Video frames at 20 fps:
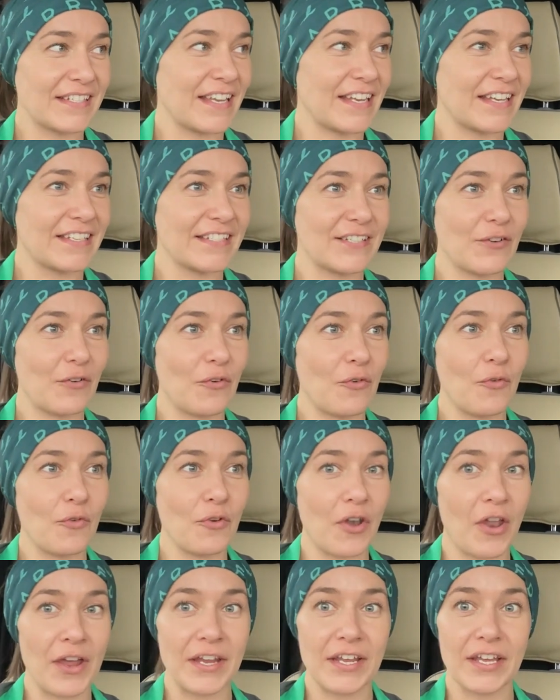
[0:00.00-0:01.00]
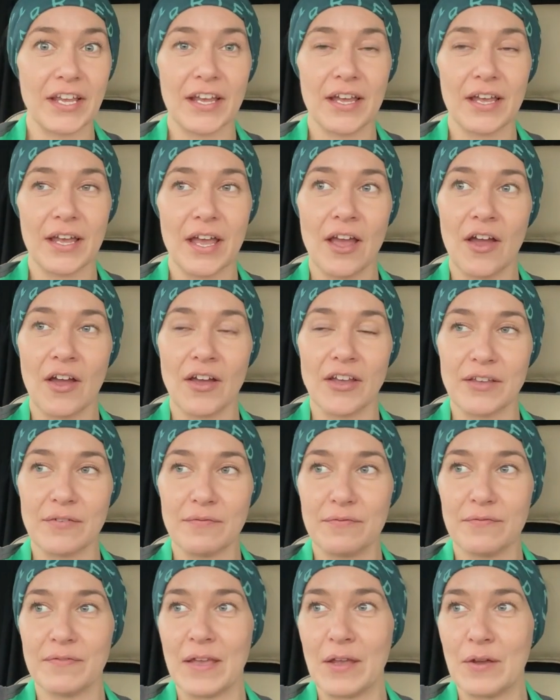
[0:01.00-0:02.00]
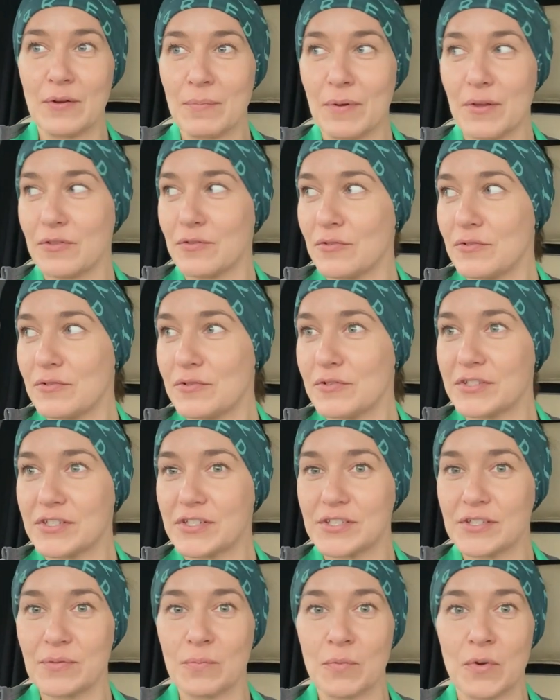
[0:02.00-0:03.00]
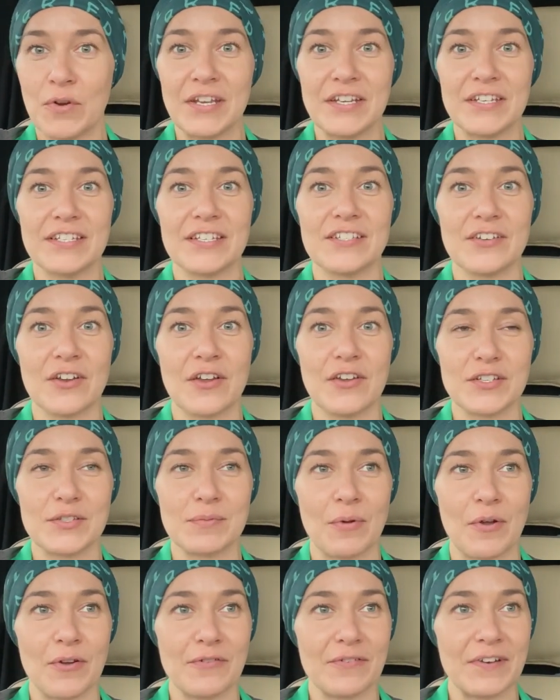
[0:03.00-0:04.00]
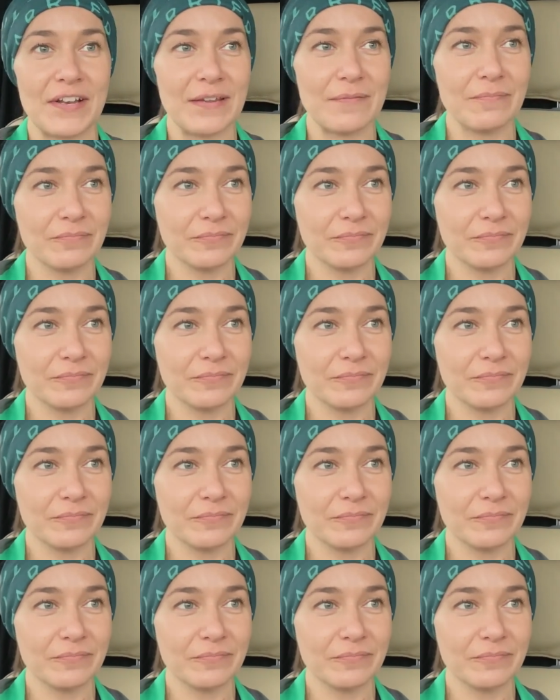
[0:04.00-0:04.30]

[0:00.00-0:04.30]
And like I can feel my thoughts wanting to start spiraling,